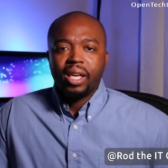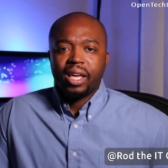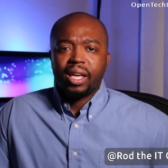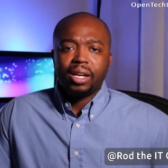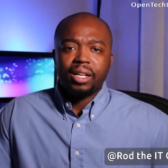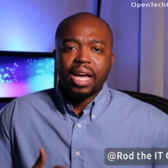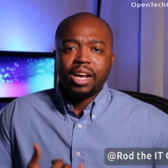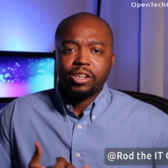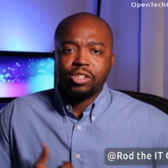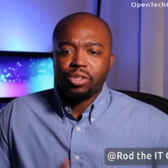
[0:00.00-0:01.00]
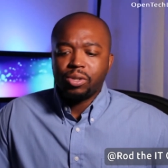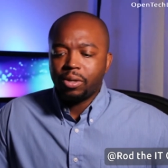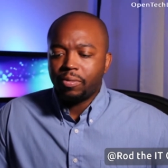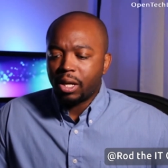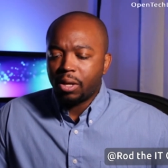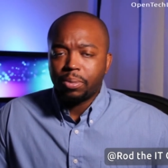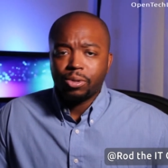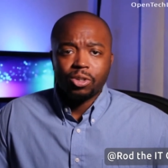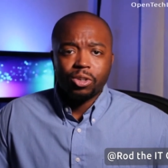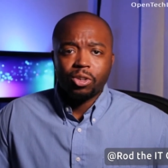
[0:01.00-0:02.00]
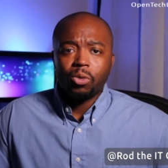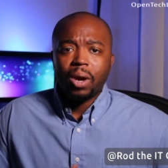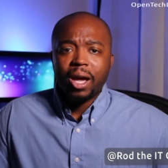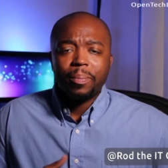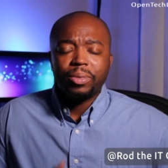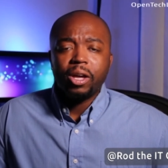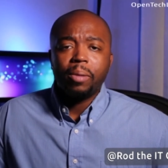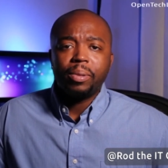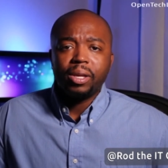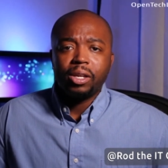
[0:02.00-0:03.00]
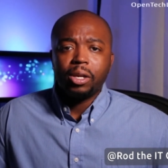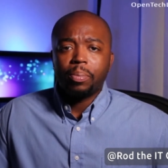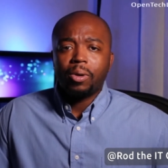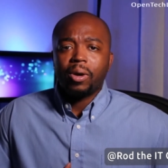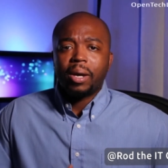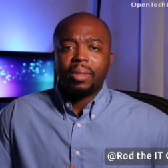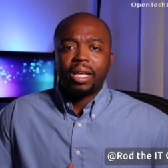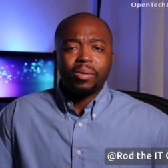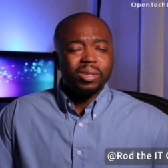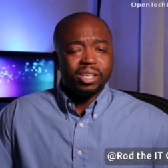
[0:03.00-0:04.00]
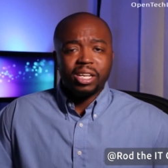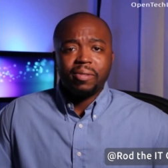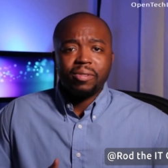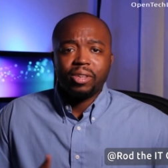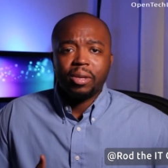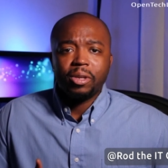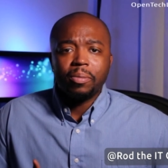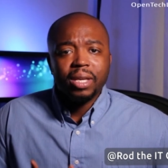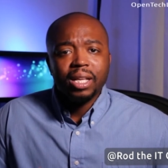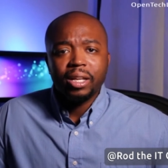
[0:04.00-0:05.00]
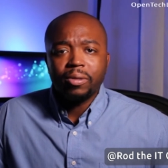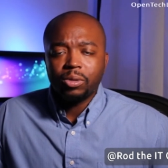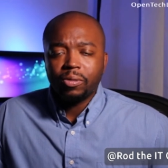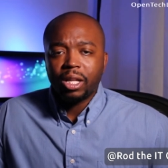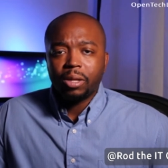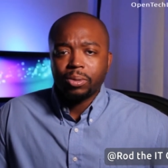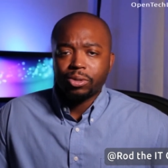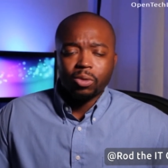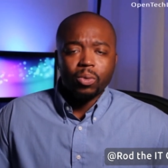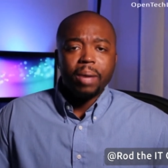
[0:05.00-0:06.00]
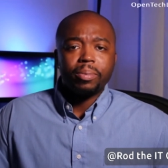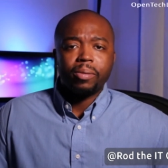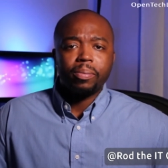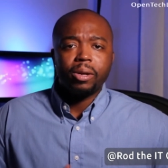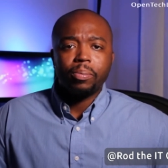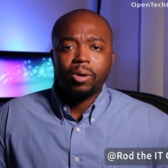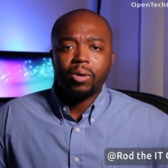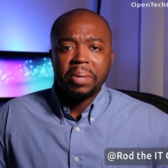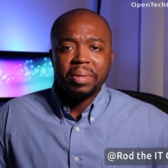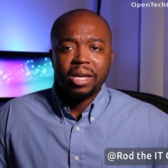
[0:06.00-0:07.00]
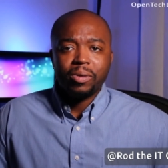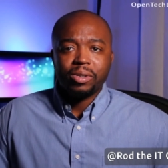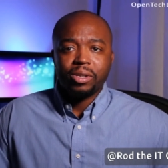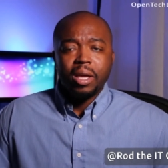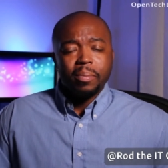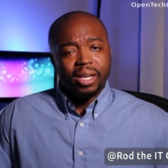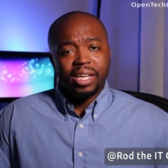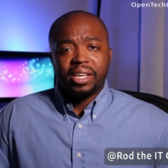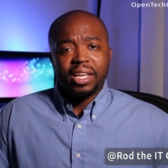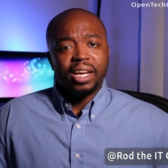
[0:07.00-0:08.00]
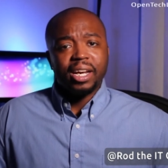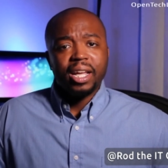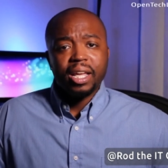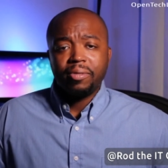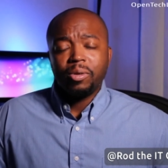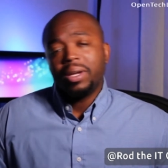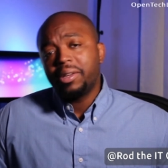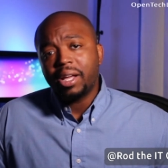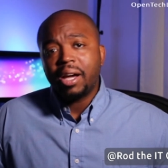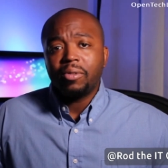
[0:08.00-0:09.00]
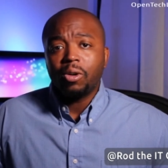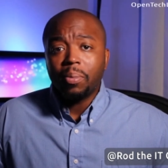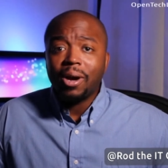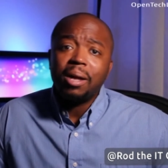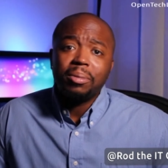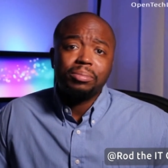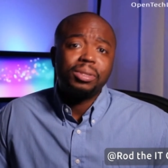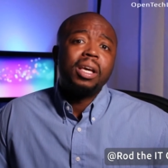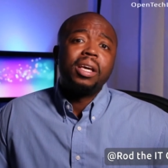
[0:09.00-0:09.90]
And a lot of the junior developers are so wrapped up in the programming language, and even some of your mid-level developers are wrapped up in a programming language. But at the end of the day, if you ain't solving no problems,